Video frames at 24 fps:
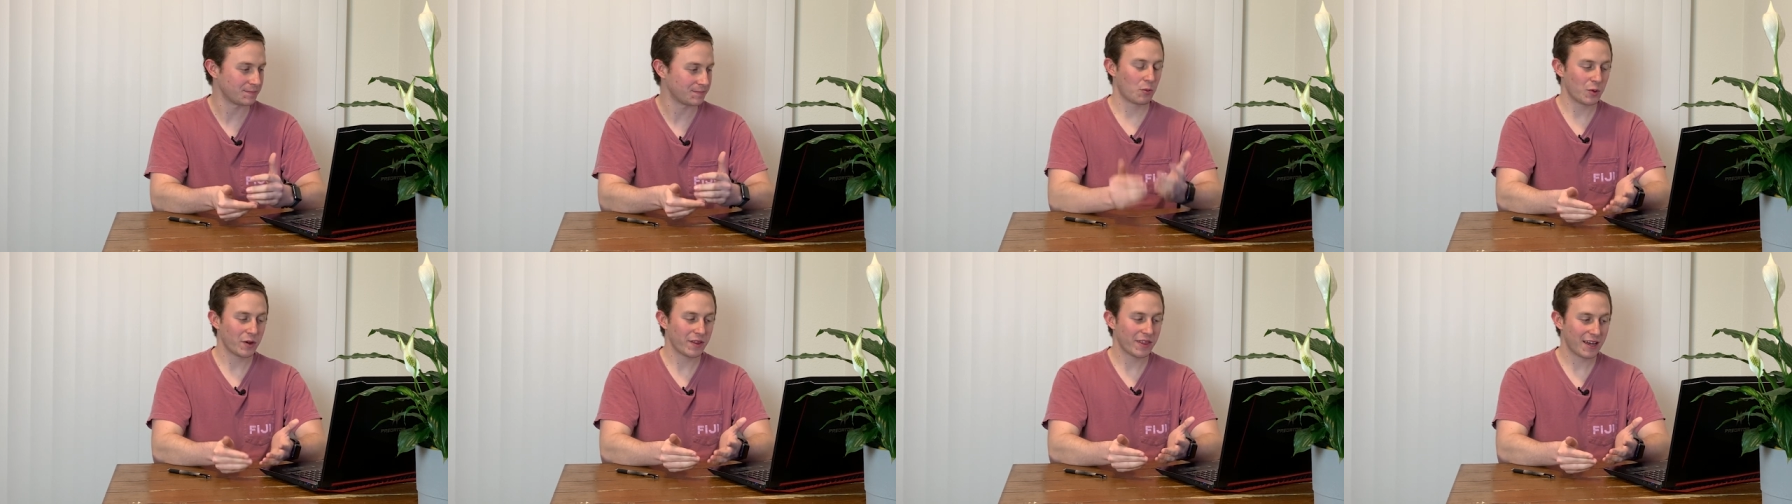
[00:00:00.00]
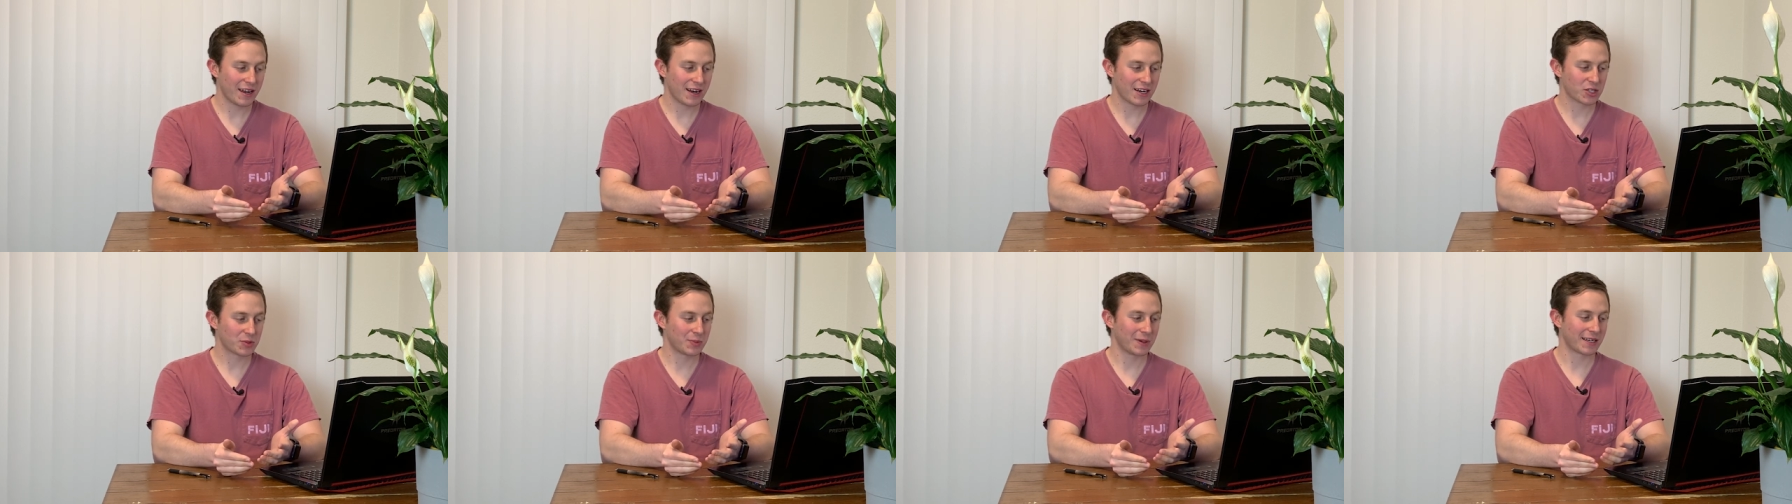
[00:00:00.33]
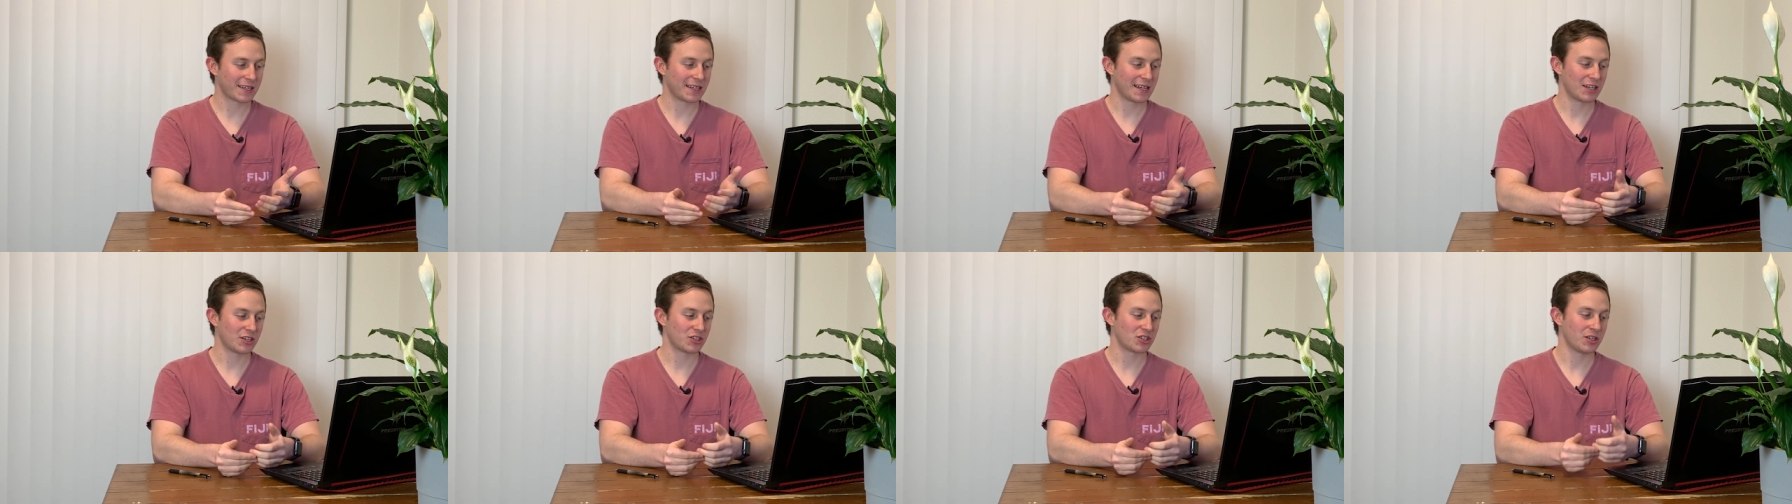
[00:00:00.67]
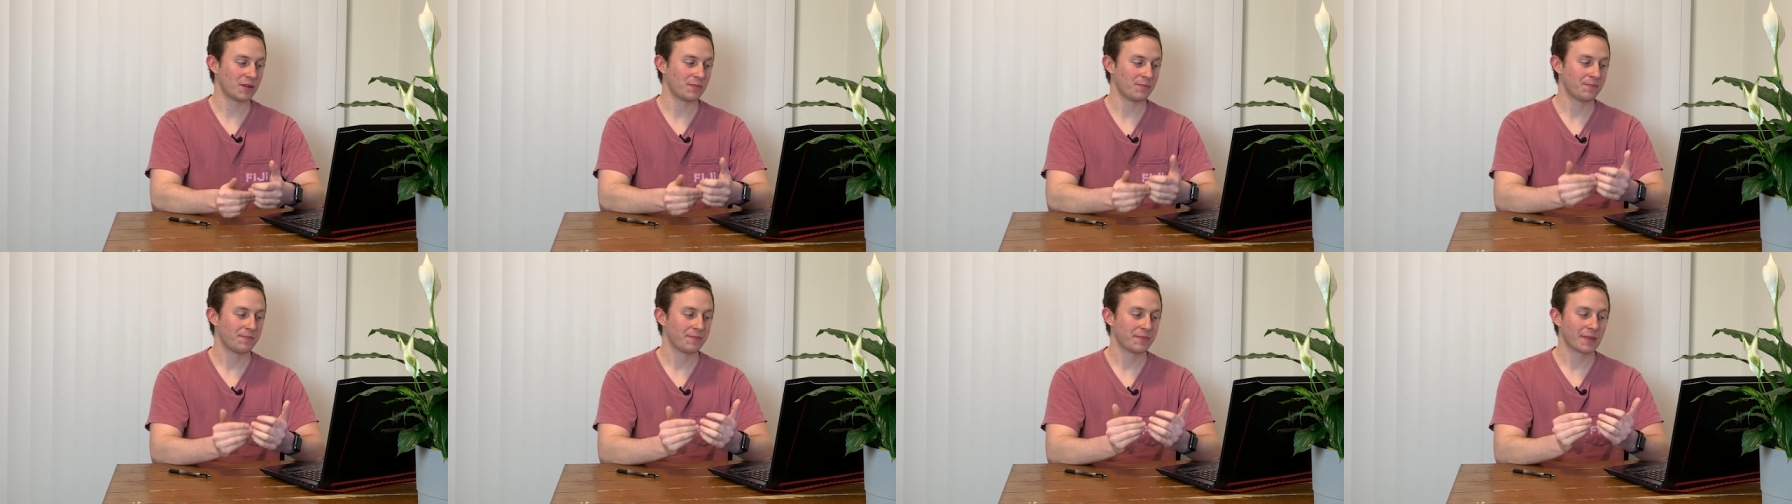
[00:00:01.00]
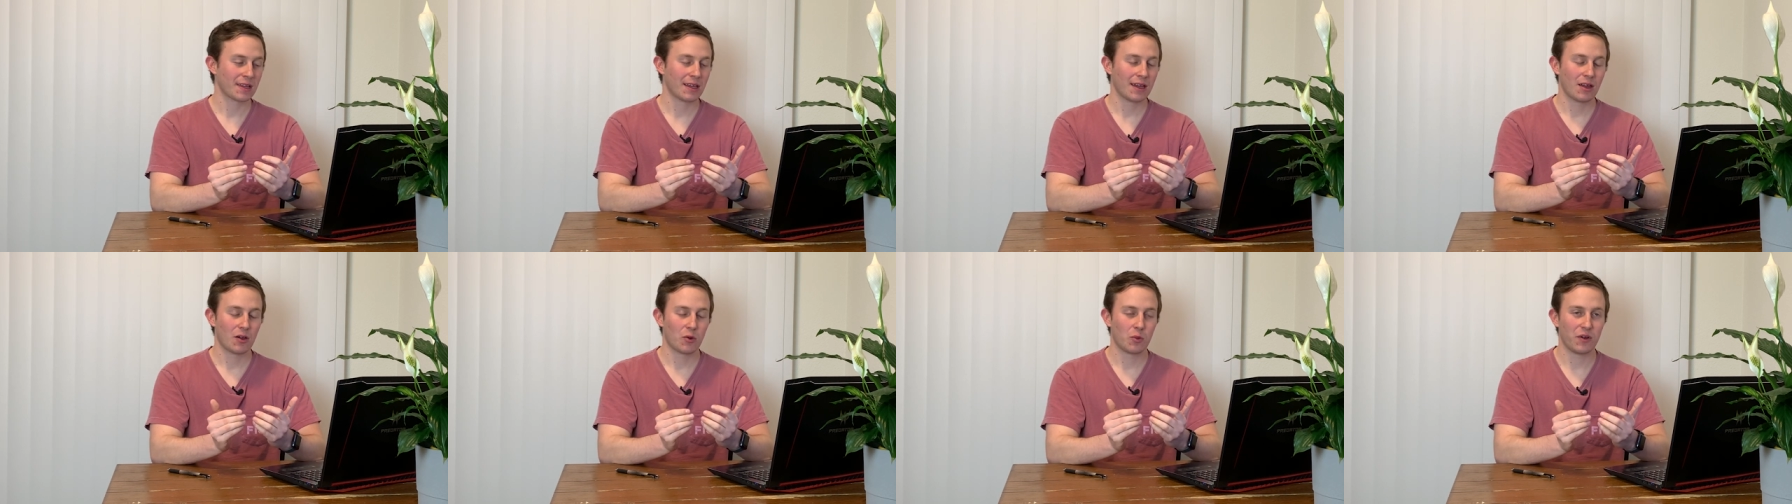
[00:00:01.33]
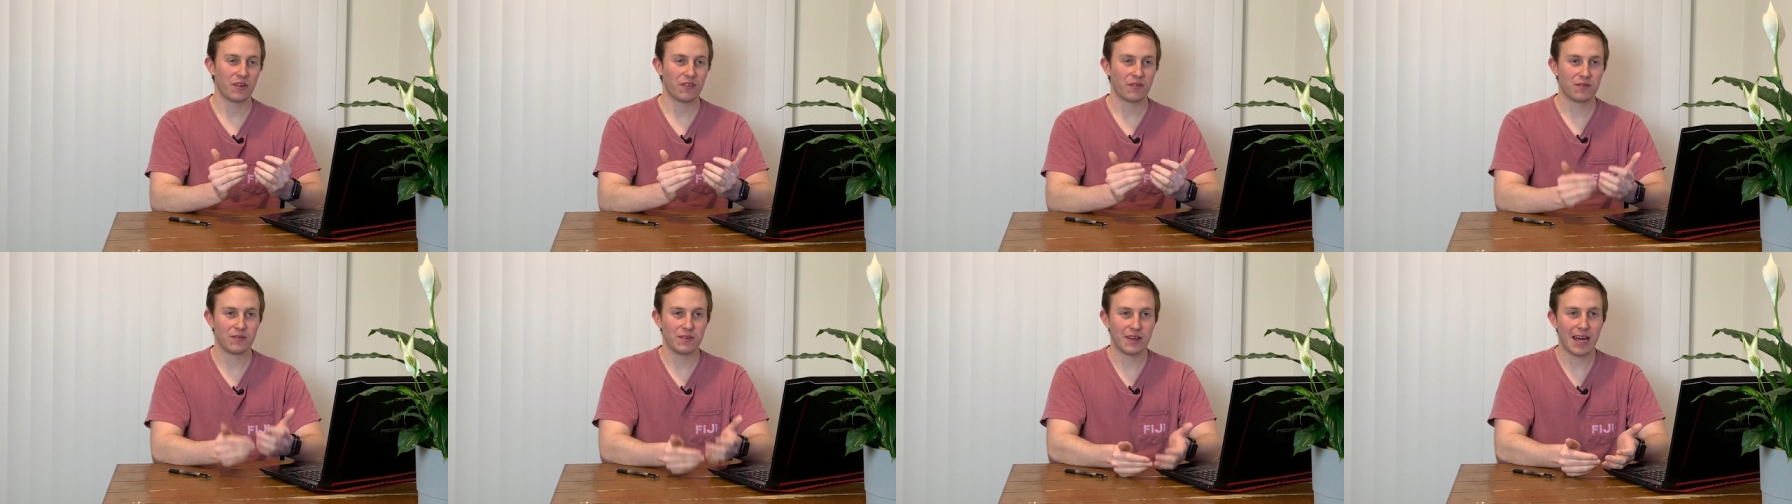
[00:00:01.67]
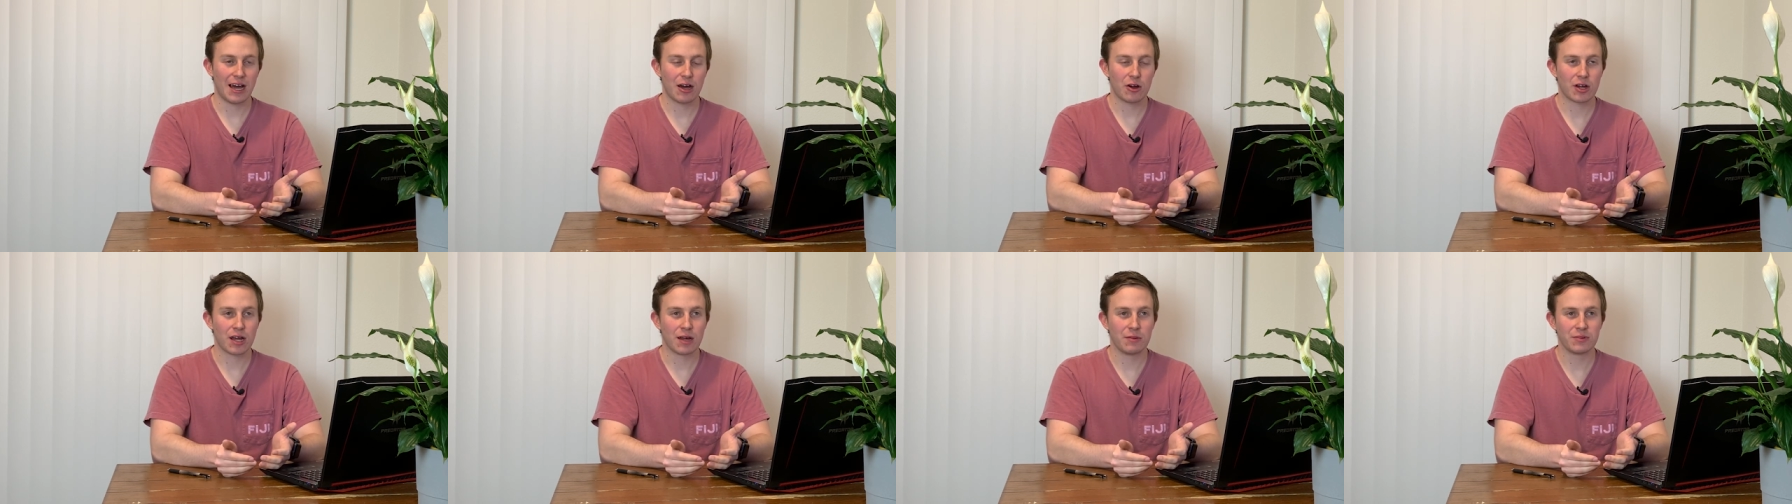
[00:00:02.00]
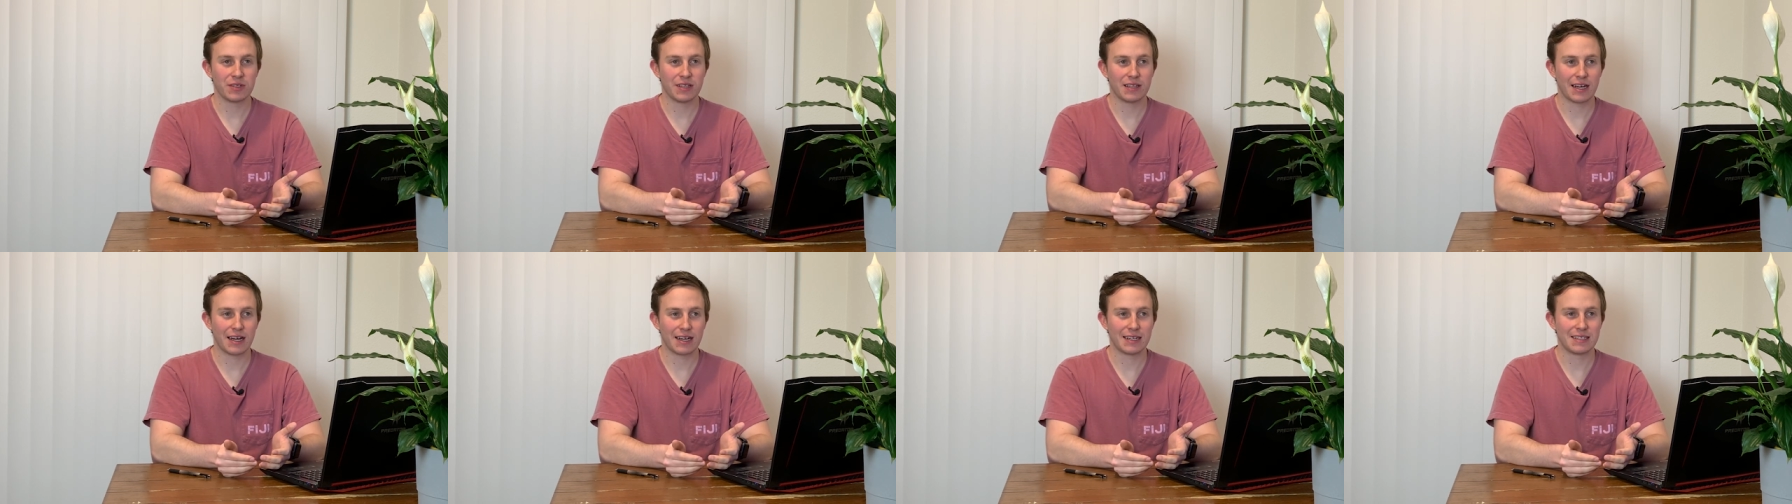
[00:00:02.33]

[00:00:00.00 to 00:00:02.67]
And with that expectation, we've now come to the